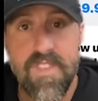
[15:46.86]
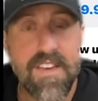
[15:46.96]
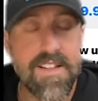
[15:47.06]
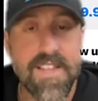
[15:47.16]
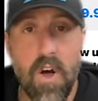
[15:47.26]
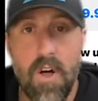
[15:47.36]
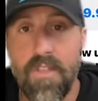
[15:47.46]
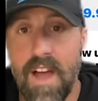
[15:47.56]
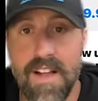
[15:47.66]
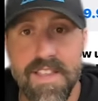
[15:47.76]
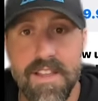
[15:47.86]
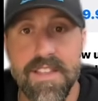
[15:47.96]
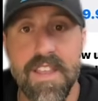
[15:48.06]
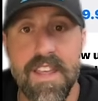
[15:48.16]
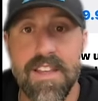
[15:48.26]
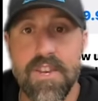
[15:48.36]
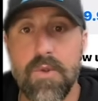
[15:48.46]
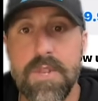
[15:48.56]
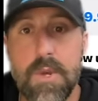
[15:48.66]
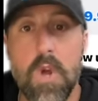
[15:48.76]
It's all nonsense to get
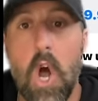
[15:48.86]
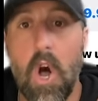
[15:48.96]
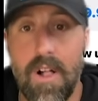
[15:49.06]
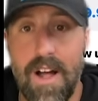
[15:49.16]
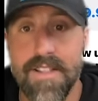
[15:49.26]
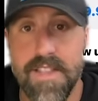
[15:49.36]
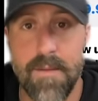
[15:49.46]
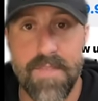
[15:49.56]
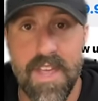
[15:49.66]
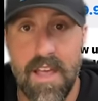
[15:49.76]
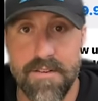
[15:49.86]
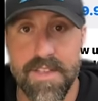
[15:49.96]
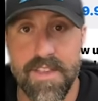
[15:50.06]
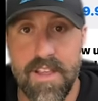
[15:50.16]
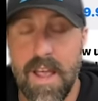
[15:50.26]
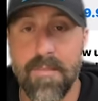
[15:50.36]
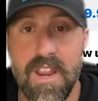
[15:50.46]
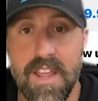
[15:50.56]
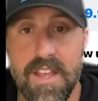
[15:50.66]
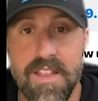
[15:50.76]
you to call on something else, and I'm
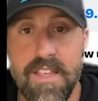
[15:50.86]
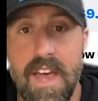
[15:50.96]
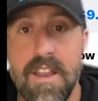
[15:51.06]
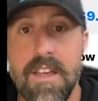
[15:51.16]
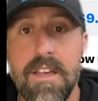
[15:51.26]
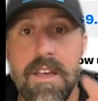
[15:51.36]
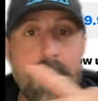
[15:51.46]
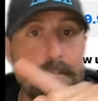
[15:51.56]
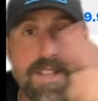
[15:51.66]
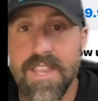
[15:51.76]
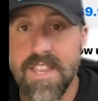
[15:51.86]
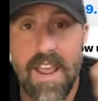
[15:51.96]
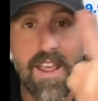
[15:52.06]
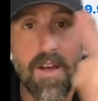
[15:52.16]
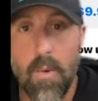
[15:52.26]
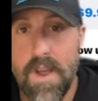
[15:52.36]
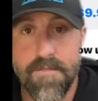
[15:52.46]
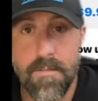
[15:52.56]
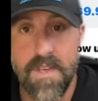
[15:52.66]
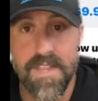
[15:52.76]
going to get to that. Stay away
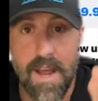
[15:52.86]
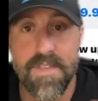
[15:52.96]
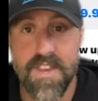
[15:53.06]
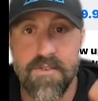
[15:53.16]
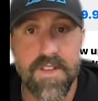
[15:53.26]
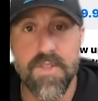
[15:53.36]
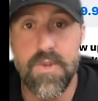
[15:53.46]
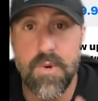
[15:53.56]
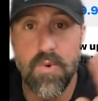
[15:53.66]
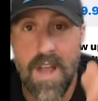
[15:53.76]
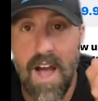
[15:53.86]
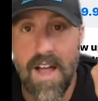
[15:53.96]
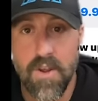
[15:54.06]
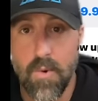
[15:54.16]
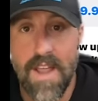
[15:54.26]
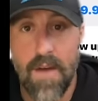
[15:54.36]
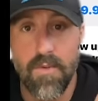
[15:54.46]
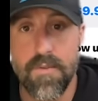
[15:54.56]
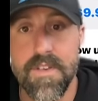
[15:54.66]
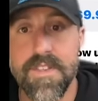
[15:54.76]
from this. I'm serious. Do not go
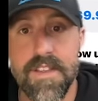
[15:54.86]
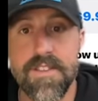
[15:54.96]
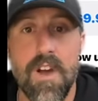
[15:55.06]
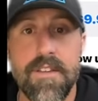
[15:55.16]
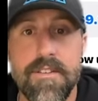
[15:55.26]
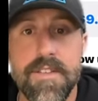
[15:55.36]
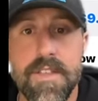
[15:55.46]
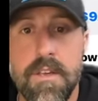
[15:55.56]
download this and try this.